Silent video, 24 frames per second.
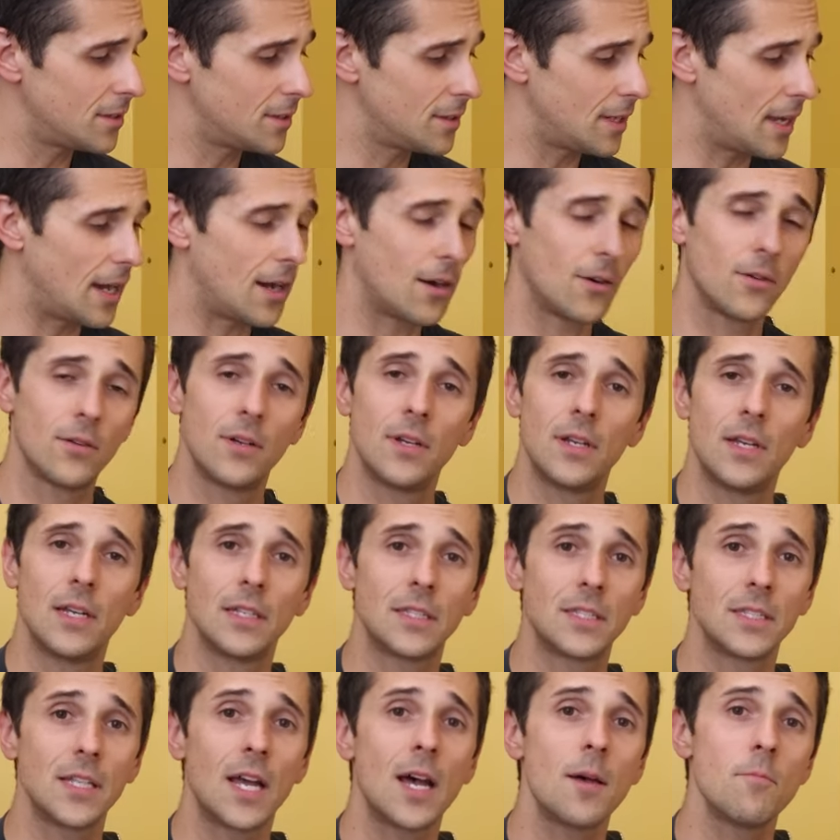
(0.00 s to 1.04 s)
Now,
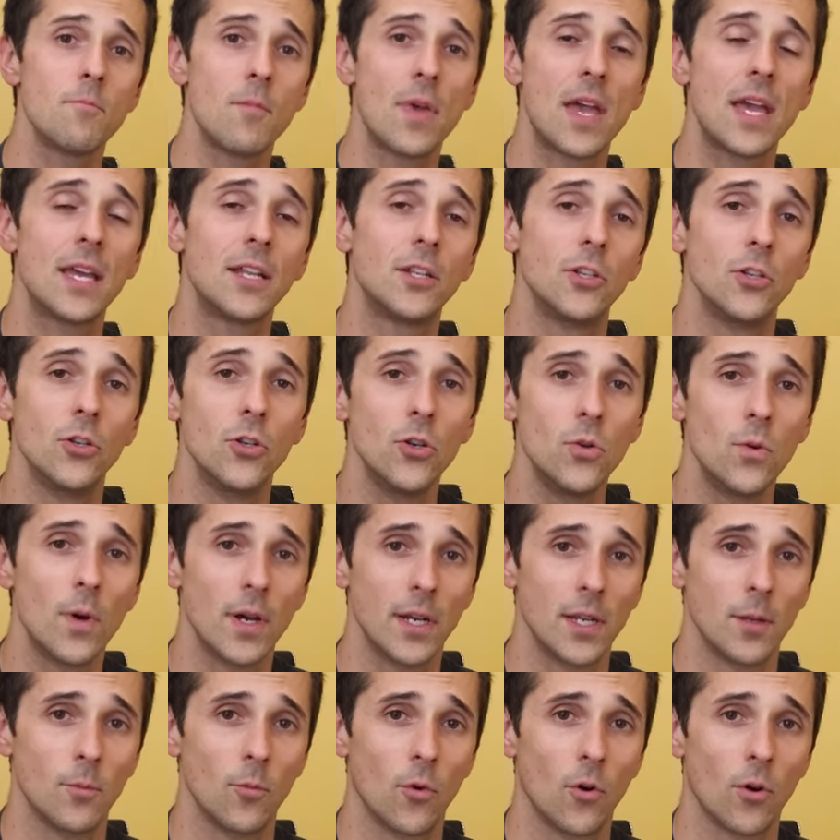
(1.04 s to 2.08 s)
it's not made new
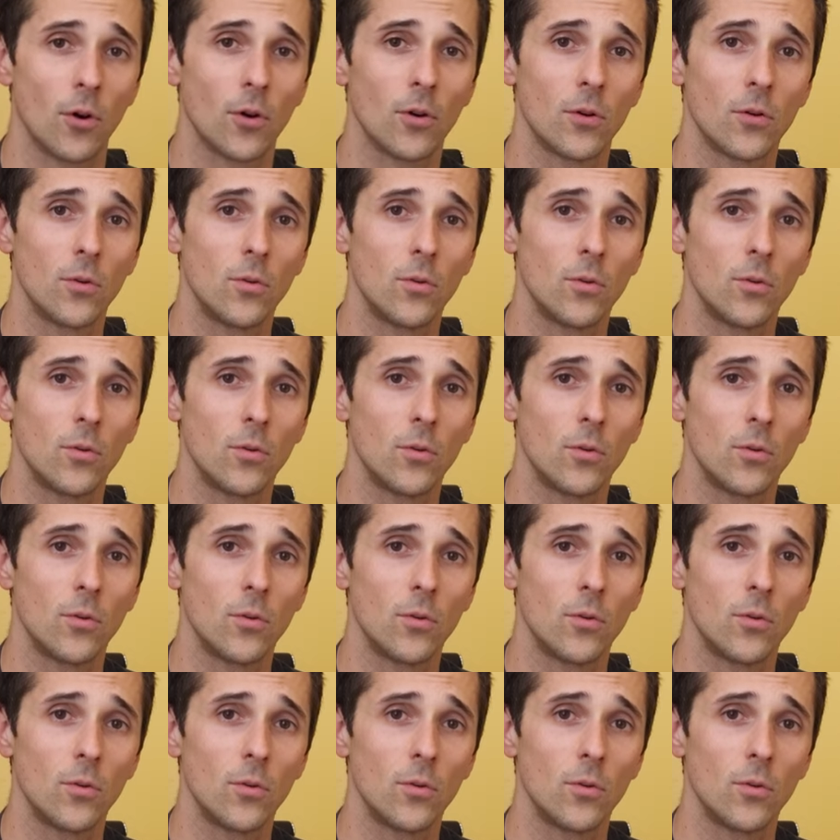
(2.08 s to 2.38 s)
anymore,